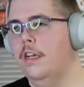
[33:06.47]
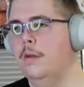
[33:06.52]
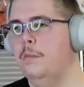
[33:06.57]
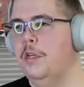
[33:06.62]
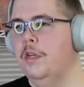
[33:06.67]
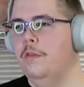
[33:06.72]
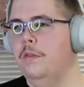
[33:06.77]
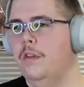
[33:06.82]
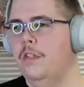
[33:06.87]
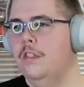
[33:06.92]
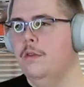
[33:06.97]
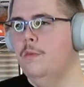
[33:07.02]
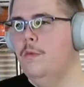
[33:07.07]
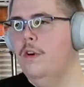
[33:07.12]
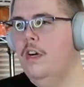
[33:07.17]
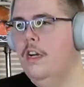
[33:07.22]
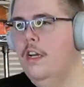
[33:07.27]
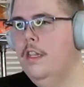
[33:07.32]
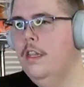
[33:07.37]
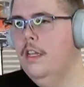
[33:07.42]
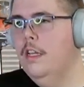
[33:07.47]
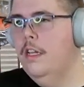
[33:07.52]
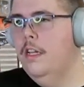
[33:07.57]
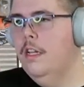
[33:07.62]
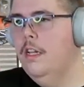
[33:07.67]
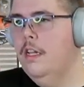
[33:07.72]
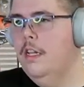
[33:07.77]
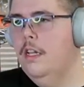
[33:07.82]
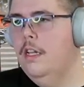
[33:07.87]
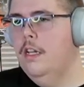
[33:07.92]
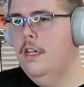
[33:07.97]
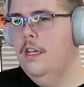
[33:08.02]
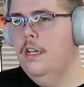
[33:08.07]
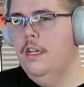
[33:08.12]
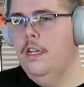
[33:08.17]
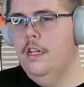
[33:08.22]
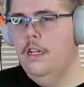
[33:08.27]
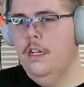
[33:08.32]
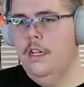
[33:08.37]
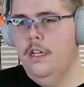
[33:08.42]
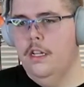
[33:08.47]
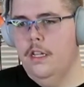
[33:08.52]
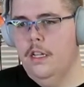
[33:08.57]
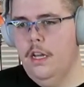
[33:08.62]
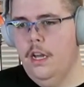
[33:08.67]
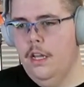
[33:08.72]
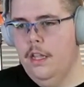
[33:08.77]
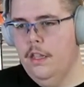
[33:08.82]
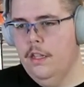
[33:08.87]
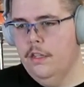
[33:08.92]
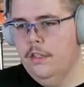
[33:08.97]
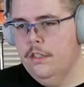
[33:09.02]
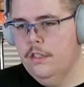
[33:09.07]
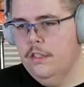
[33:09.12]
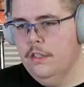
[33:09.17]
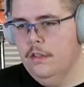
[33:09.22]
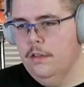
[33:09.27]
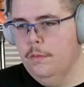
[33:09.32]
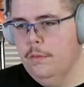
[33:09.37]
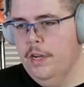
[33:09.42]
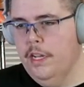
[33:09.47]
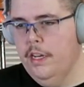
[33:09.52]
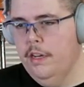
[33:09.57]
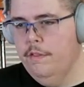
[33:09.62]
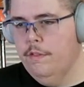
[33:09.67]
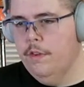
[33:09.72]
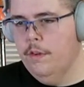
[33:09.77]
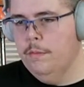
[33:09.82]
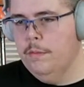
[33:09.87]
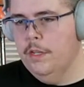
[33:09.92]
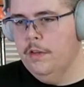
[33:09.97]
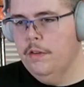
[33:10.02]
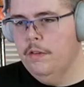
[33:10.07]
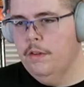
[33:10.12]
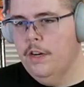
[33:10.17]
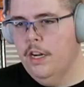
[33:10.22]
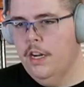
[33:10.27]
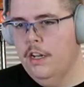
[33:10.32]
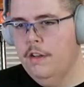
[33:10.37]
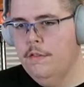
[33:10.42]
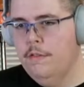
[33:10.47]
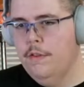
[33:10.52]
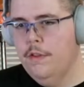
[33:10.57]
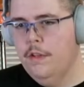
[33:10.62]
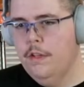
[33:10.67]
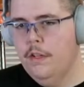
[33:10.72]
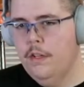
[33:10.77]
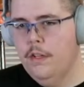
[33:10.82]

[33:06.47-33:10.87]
Maybe a reason why they're still waiting for them to arrive.